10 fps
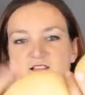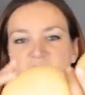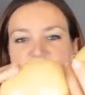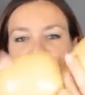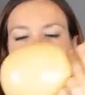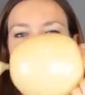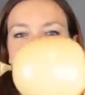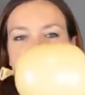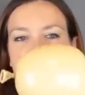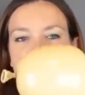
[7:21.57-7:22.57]
little
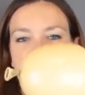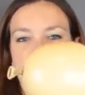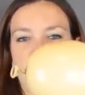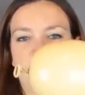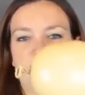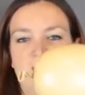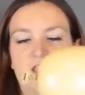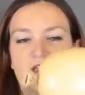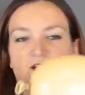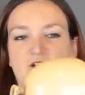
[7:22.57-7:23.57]
first bubble here.
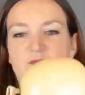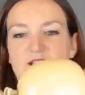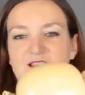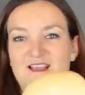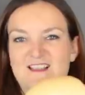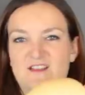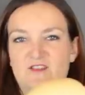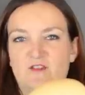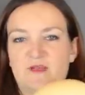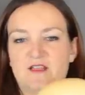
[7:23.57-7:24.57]
And you're gonna make this
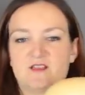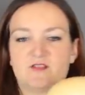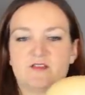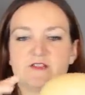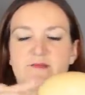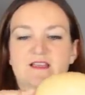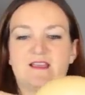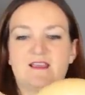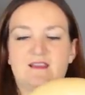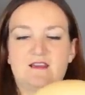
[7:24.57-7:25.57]
into a pinch twist by
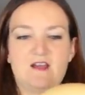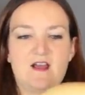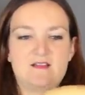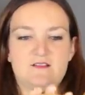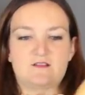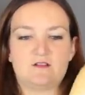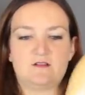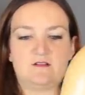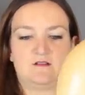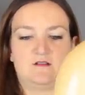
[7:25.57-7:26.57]
taking the nozzle